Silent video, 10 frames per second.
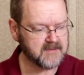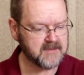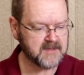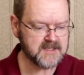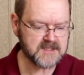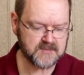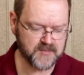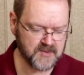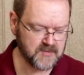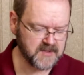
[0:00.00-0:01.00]
This
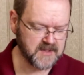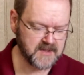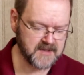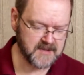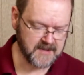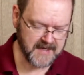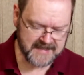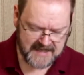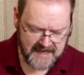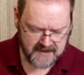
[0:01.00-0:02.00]
boot,
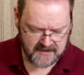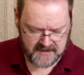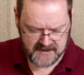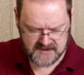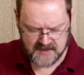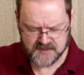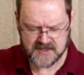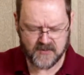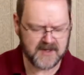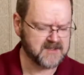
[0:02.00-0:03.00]
again,
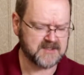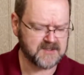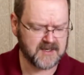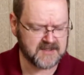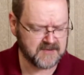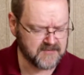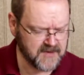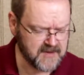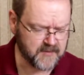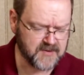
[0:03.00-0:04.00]
exceptionally well constructed,
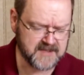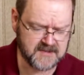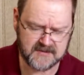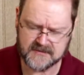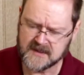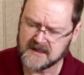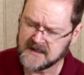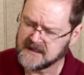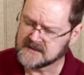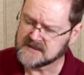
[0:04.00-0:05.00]
very impressive.
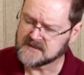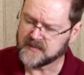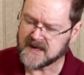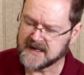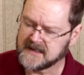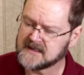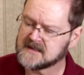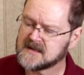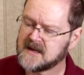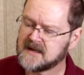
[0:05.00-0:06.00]
This is by
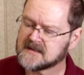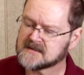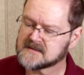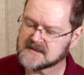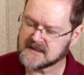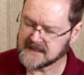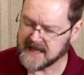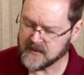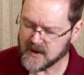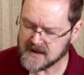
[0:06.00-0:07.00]

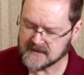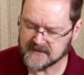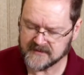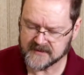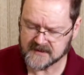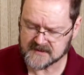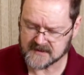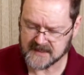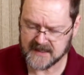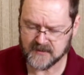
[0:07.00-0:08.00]
Salewa.
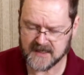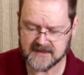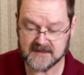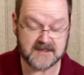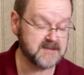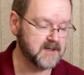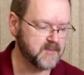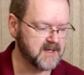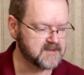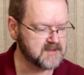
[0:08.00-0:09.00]
I think that's how you
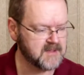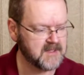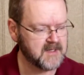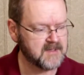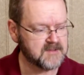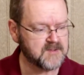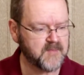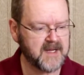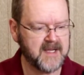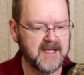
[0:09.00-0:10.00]
pronounce it. This is
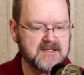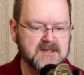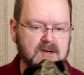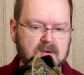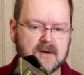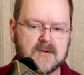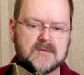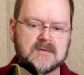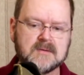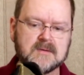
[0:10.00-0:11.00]
by
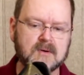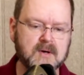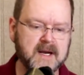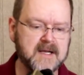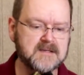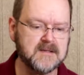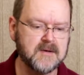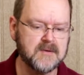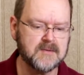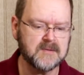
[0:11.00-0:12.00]
Asolo or
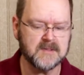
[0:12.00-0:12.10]
Asolo.